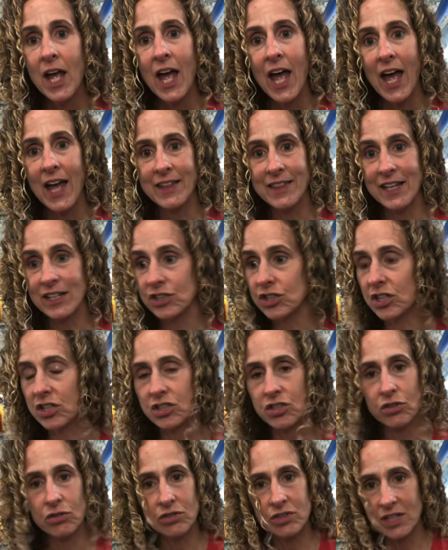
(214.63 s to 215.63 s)
and then
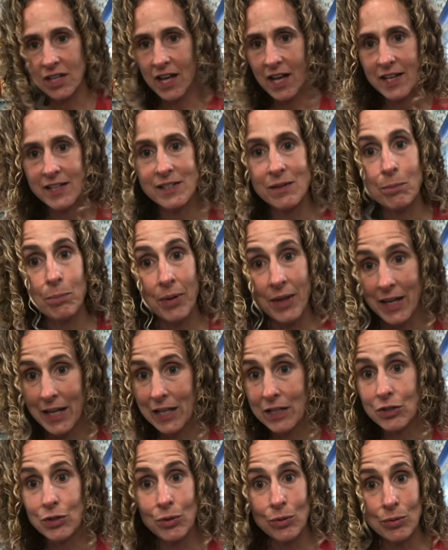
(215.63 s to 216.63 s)
just use it as a
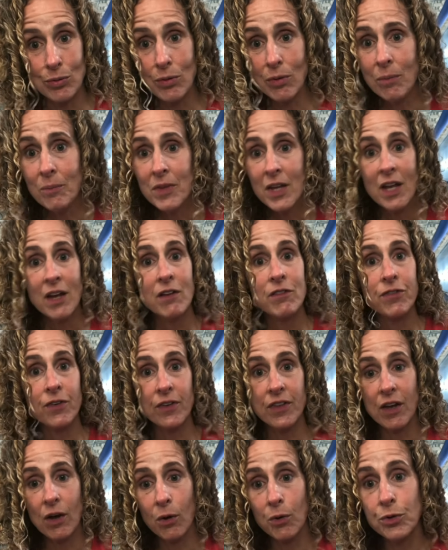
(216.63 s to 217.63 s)
plain noodle. For
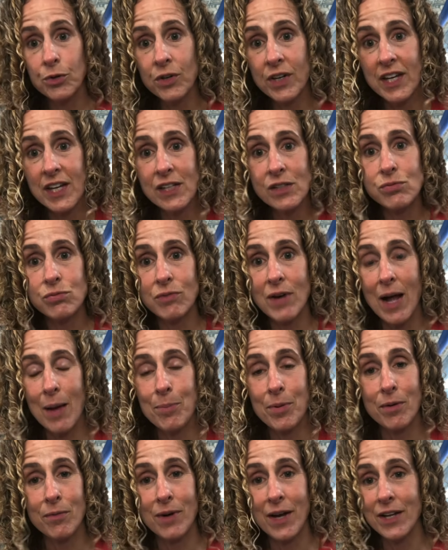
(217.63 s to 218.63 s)
the older kids, wrap
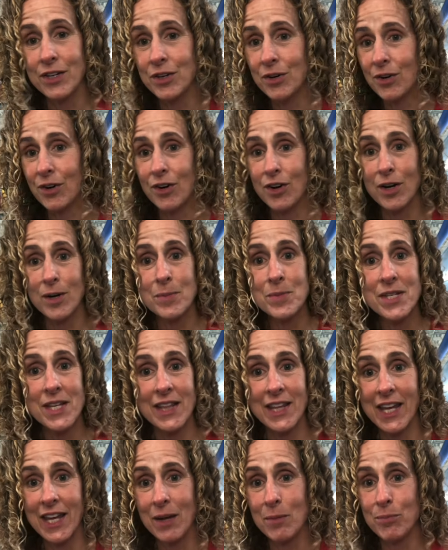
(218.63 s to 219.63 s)
it around your arms and
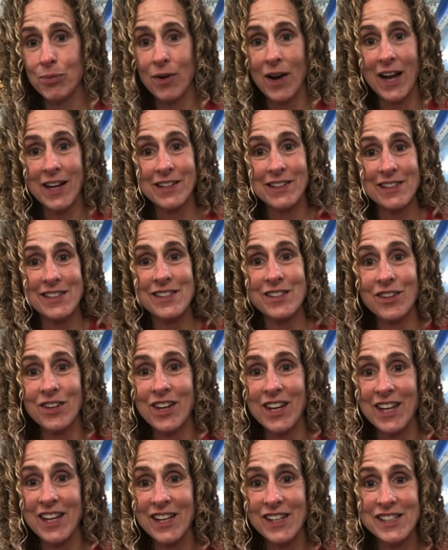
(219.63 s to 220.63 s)
they can practice their
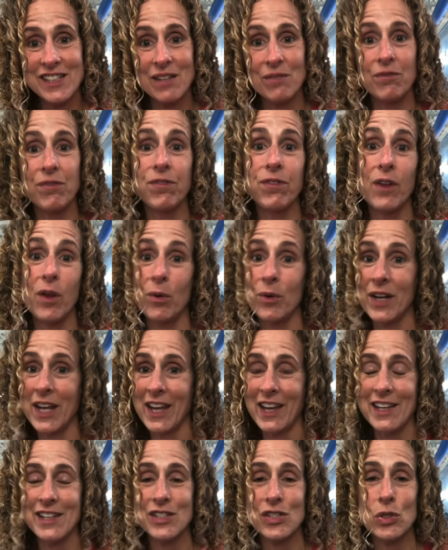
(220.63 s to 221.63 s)
kicks and
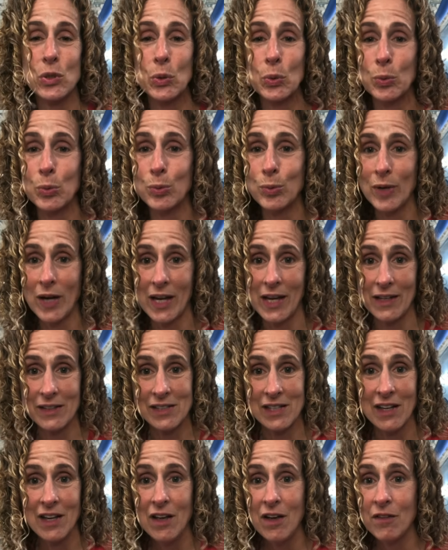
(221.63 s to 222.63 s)
floating. It's
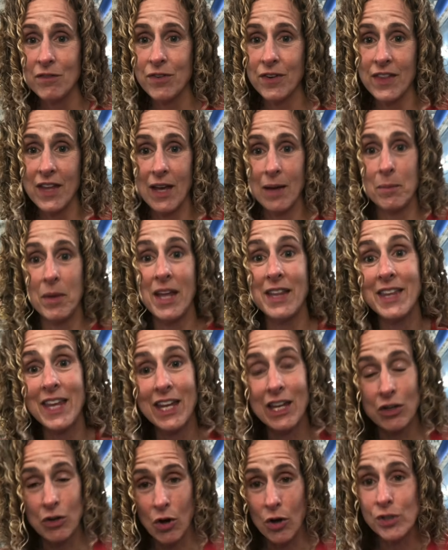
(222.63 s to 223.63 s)
great for them, and they
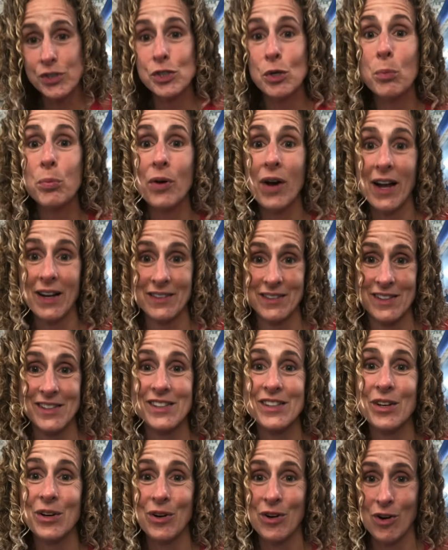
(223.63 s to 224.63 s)
can also practice
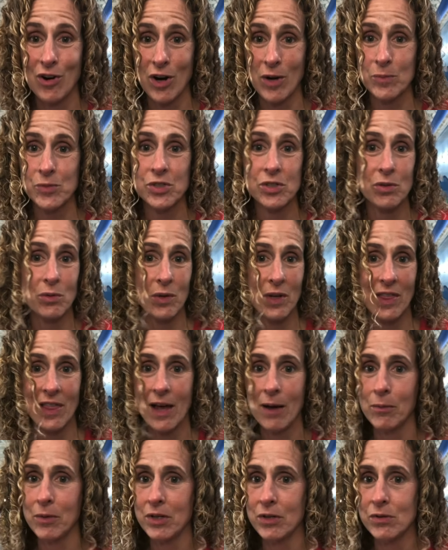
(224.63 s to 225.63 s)
their arms doing
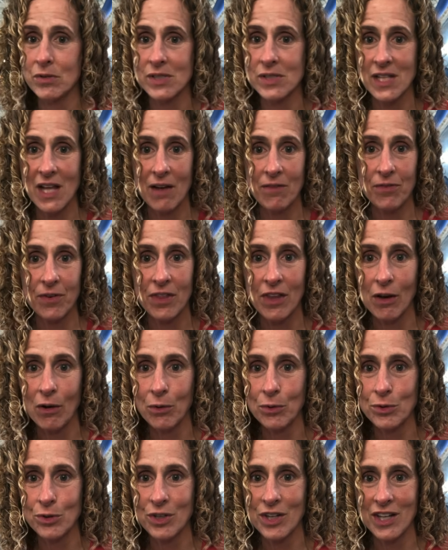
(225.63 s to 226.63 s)
that. We use that for the
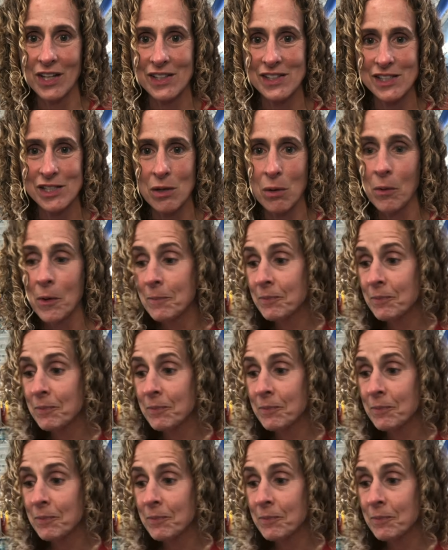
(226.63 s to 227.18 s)
older kids. So